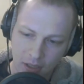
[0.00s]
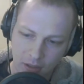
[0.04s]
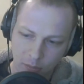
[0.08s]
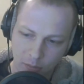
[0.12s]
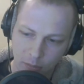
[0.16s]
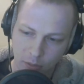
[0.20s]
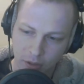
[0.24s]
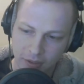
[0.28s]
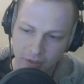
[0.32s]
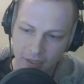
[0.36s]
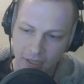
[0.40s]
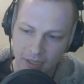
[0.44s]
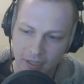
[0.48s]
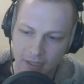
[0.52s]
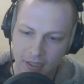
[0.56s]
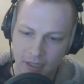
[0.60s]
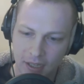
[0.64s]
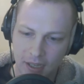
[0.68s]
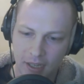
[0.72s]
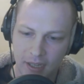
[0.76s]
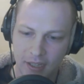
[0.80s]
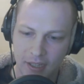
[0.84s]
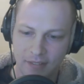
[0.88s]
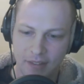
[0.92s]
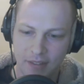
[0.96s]
we'll take
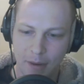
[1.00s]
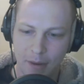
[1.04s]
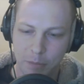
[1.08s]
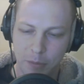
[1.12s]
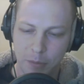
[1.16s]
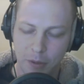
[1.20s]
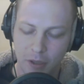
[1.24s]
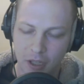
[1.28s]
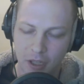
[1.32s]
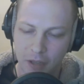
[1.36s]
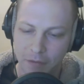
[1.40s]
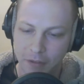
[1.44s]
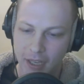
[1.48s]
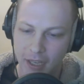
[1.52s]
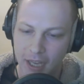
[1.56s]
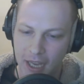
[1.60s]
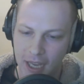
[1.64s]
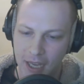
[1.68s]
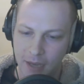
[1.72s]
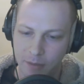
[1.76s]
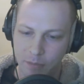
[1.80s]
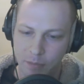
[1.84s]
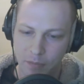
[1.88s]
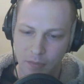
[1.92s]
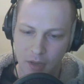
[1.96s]
an example of a
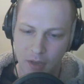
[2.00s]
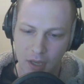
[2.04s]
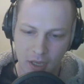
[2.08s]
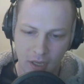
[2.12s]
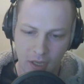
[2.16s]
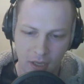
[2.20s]
game